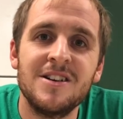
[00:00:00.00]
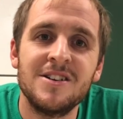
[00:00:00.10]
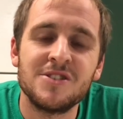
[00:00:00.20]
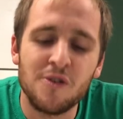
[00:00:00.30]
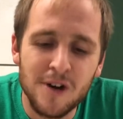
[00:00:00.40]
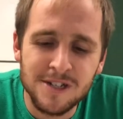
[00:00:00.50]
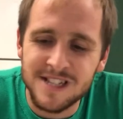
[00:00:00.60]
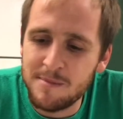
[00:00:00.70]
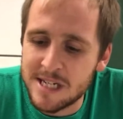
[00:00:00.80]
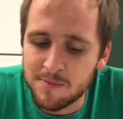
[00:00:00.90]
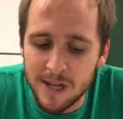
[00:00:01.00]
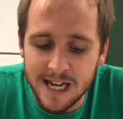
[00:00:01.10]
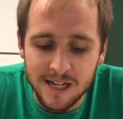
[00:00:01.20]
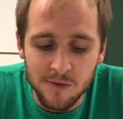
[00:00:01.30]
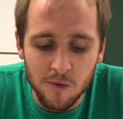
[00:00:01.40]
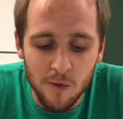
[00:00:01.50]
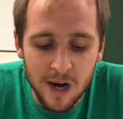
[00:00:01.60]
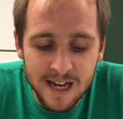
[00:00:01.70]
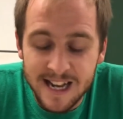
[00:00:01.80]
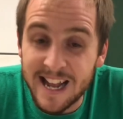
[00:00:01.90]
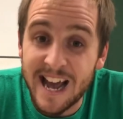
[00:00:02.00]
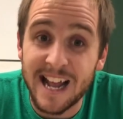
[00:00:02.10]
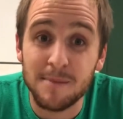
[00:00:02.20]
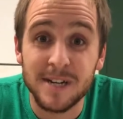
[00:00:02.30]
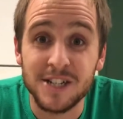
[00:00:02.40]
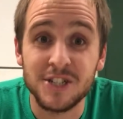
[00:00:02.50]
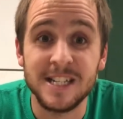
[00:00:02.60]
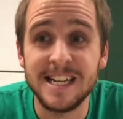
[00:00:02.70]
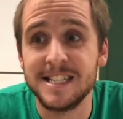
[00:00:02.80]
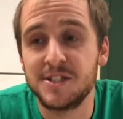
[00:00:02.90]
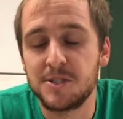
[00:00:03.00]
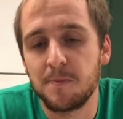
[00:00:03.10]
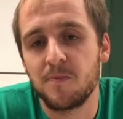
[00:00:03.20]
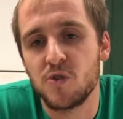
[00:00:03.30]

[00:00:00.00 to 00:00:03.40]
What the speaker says: So first, let me explain what an adaptation is.